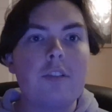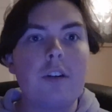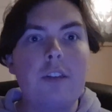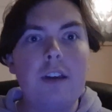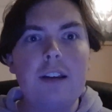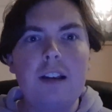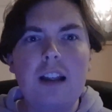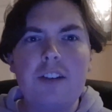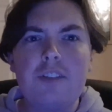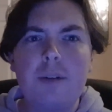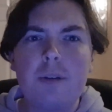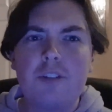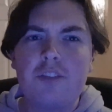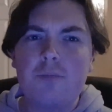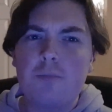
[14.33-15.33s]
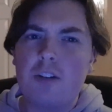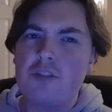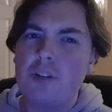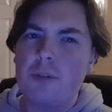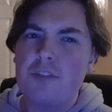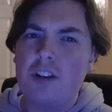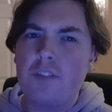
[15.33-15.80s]
So I think the last time
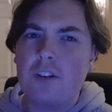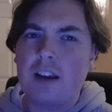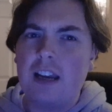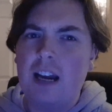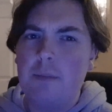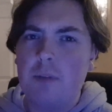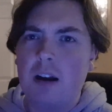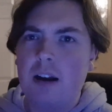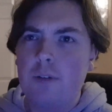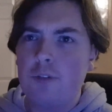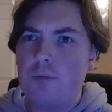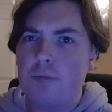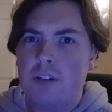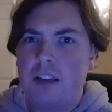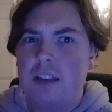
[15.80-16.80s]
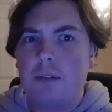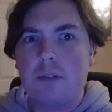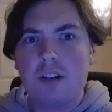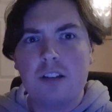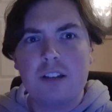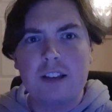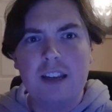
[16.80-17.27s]
I showed myself on camera, I was
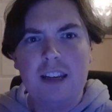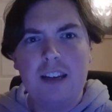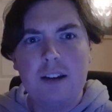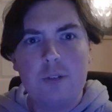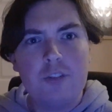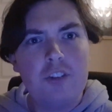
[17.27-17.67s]
pretty clean.